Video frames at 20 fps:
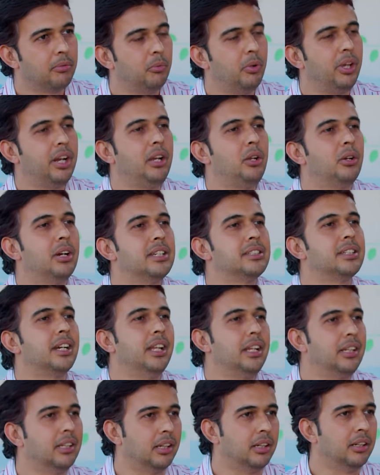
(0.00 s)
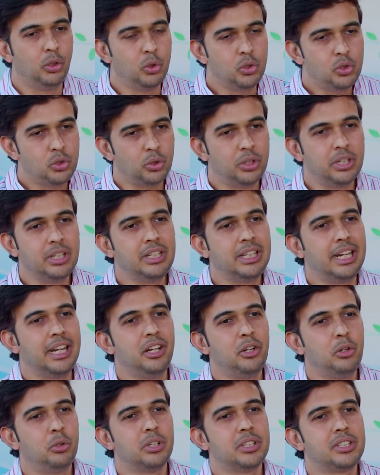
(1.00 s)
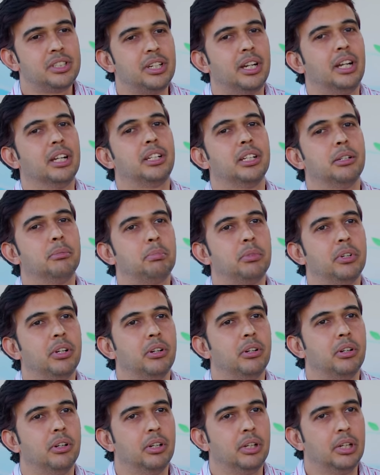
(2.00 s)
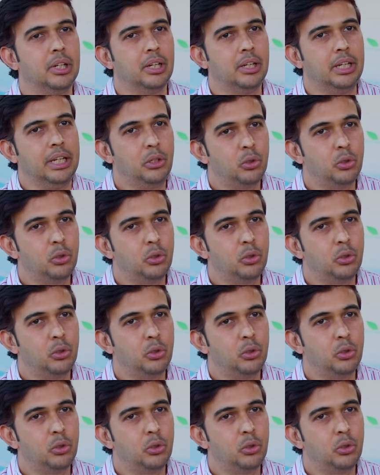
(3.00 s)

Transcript: Where are you guys heading then? You shouldn't get into a startup uh,